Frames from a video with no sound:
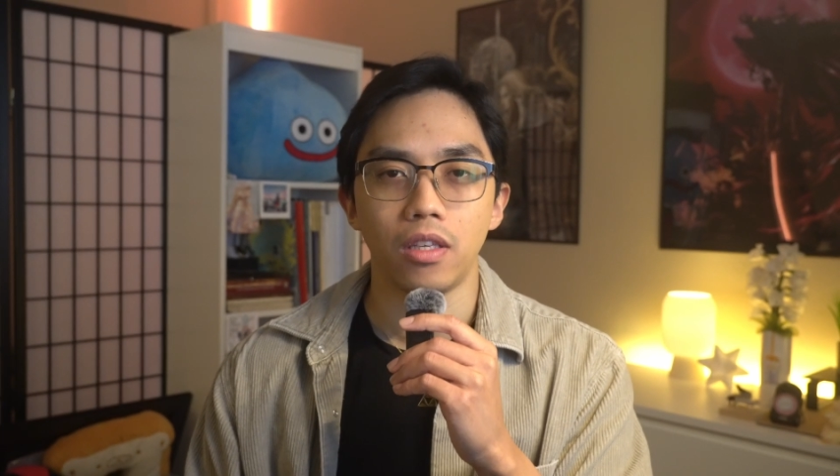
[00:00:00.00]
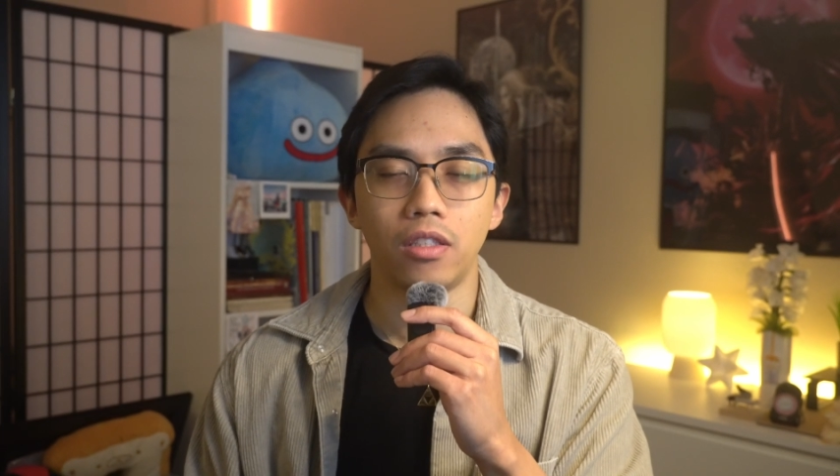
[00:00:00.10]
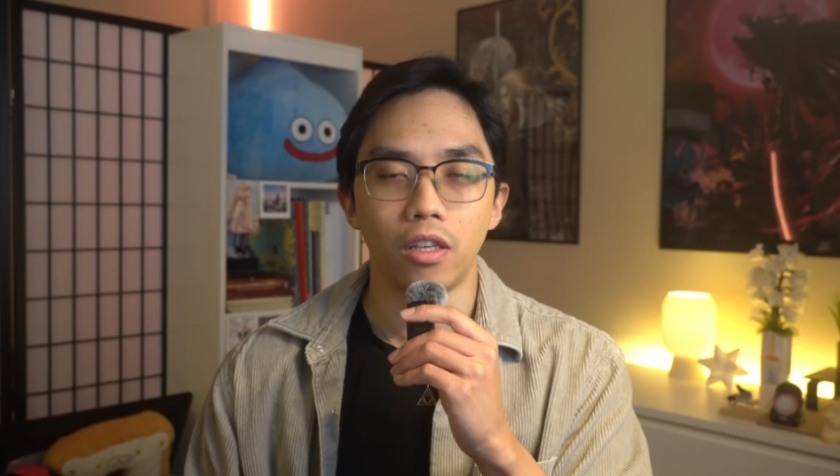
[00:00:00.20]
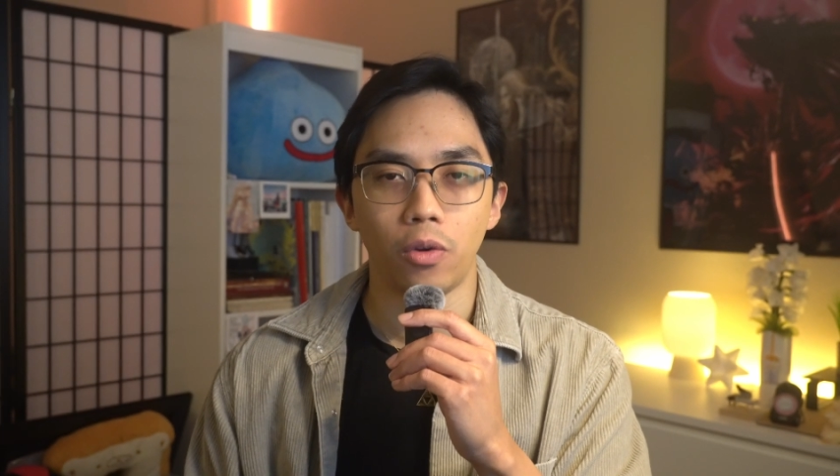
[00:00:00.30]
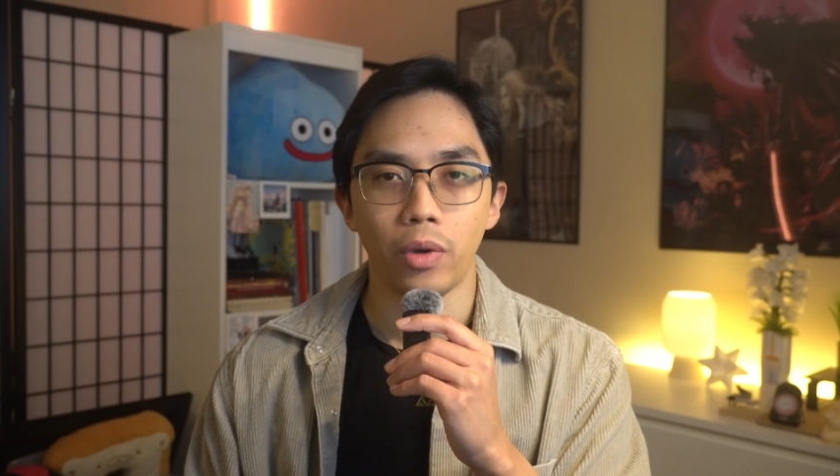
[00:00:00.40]

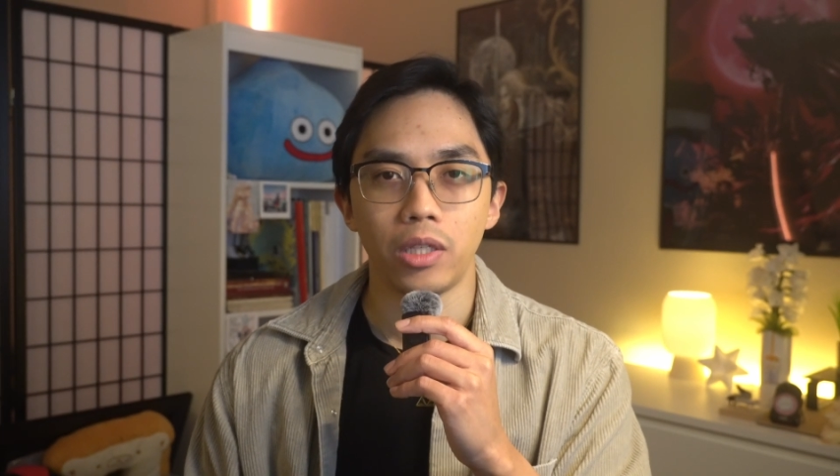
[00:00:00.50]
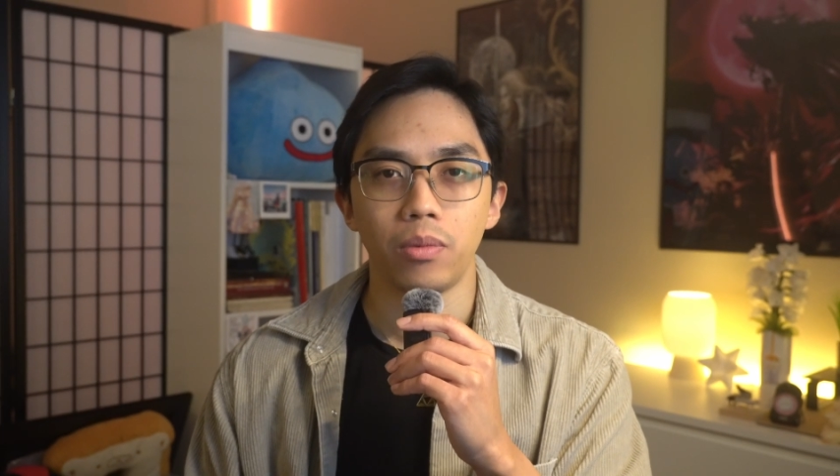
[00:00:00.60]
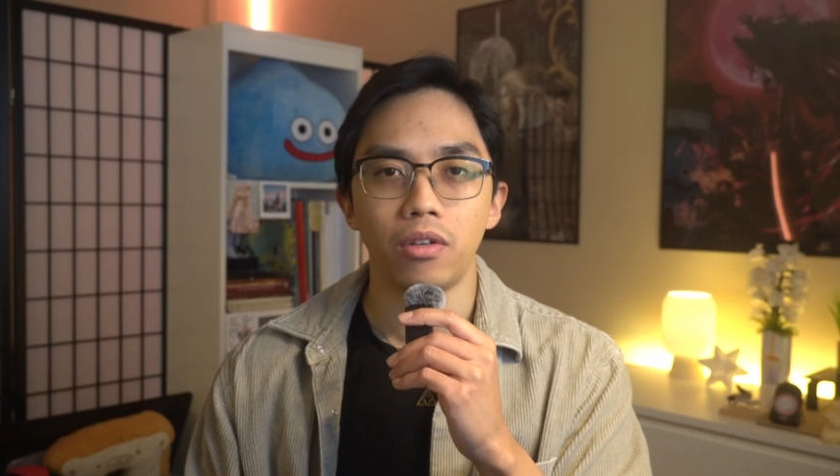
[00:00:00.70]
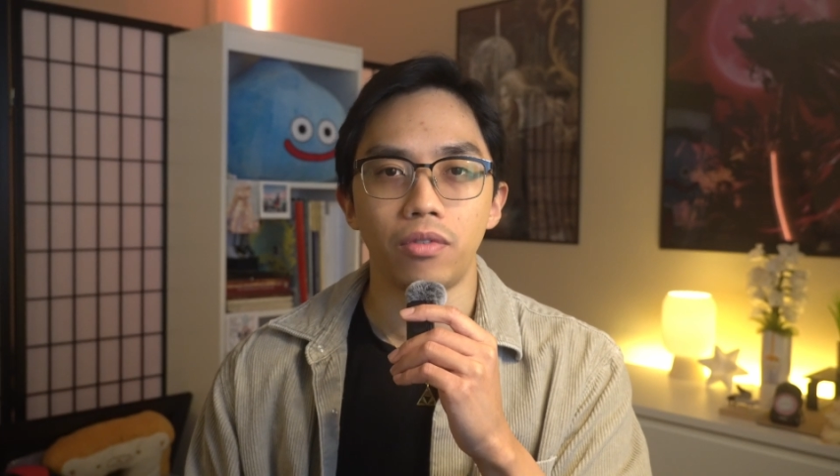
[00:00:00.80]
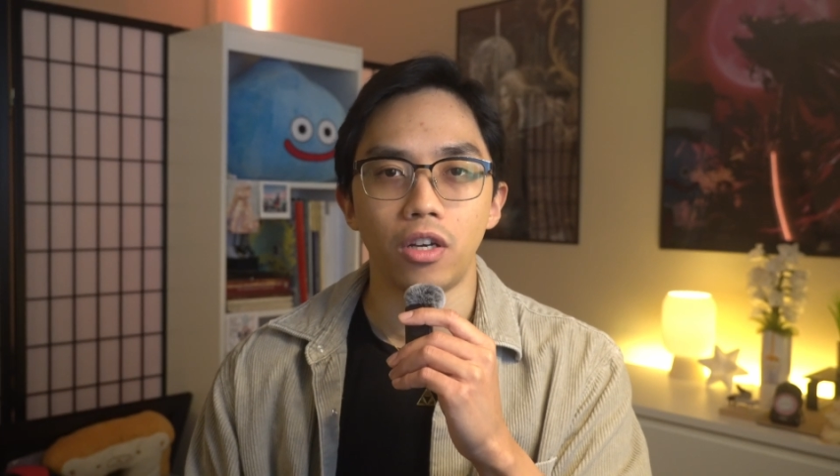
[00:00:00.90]
is an
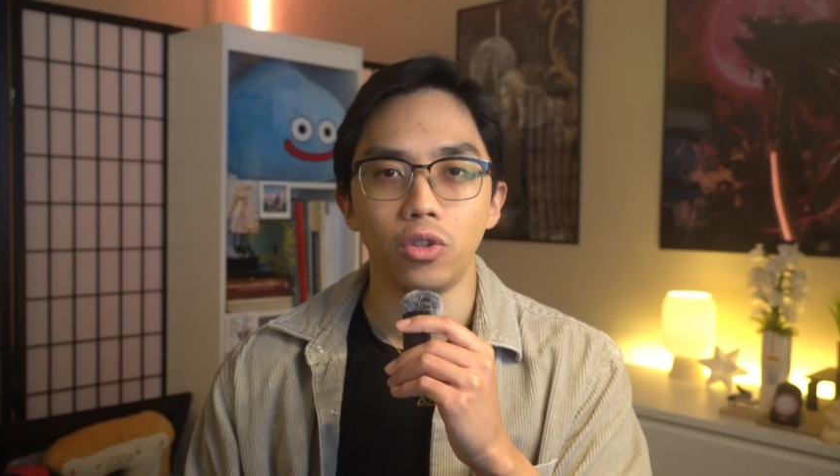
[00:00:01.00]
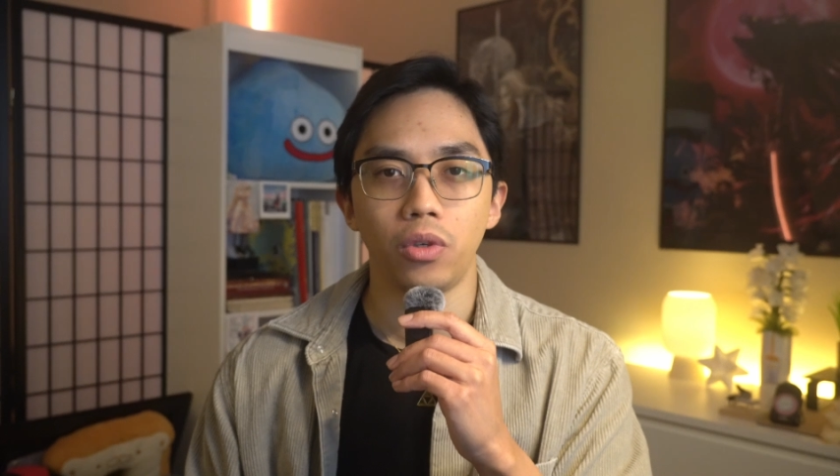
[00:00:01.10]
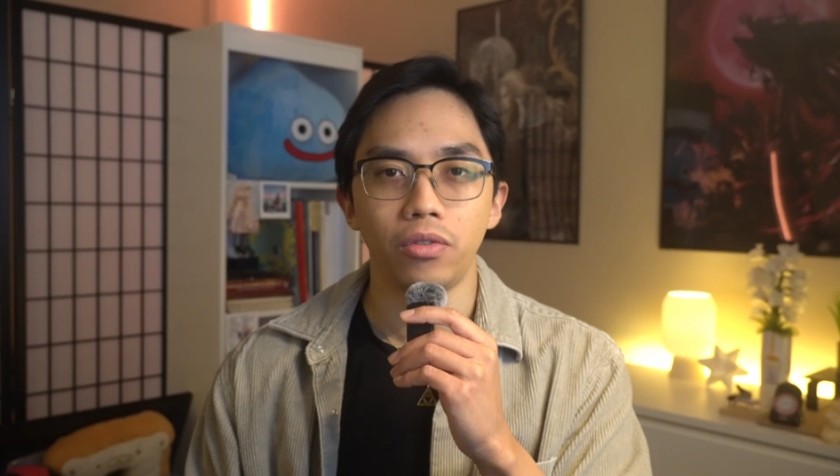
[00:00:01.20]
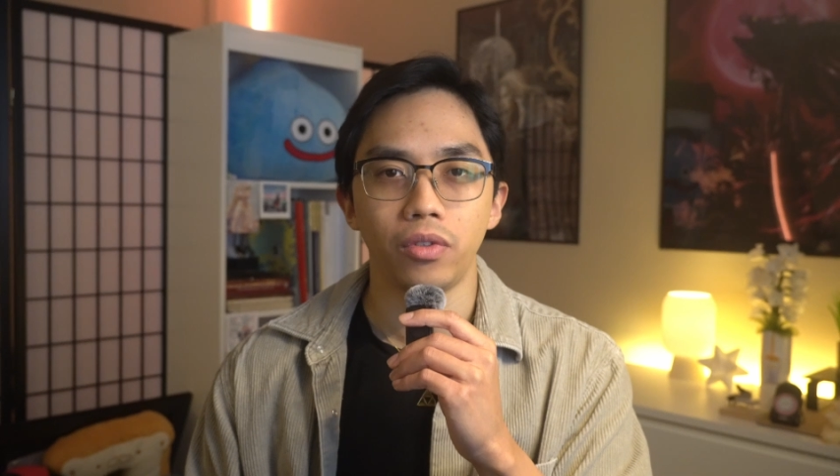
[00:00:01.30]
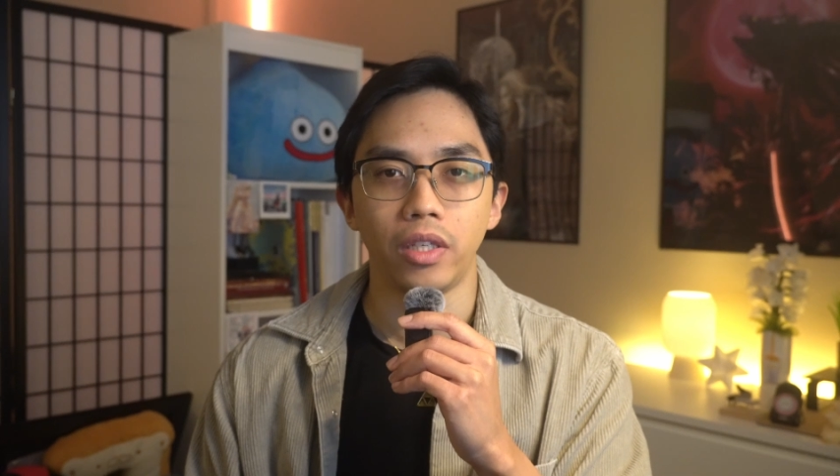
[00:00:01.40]
arrangement of all
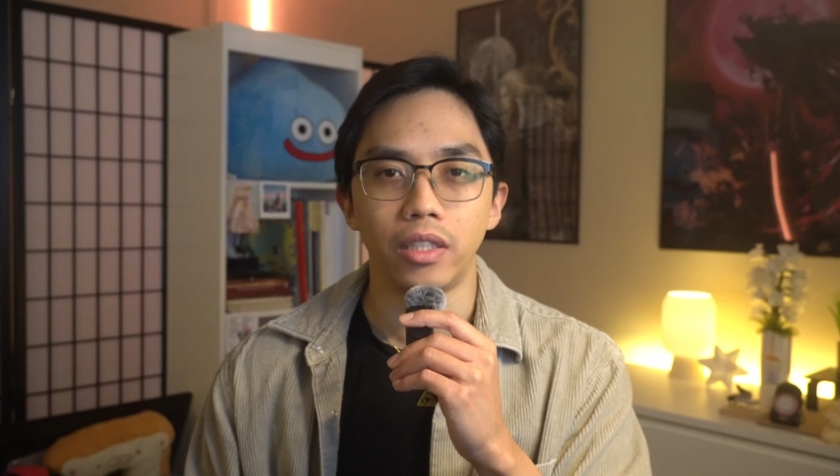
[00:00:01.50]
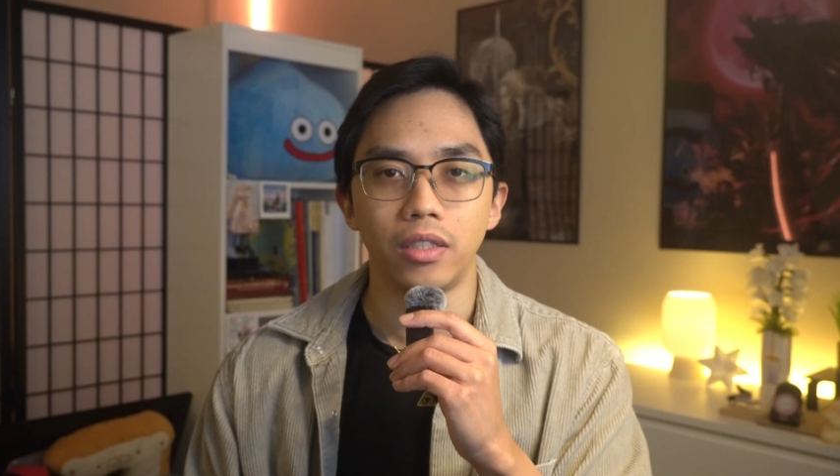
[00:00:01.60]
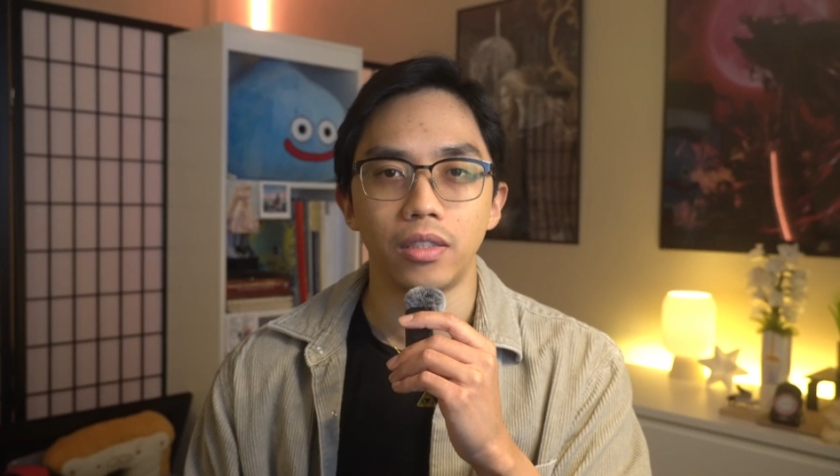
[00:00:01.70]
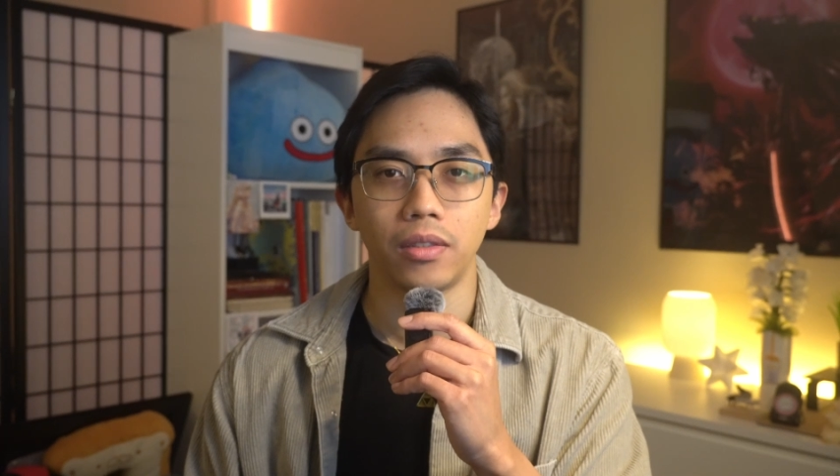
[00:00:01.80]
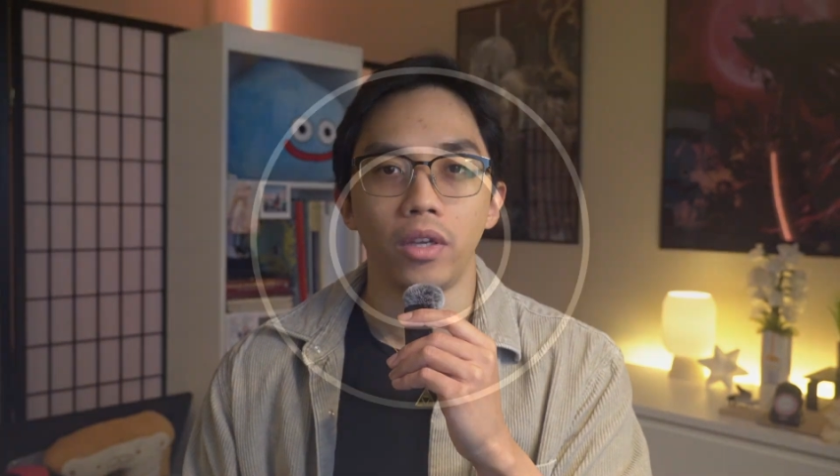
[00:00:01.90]
12 keys, where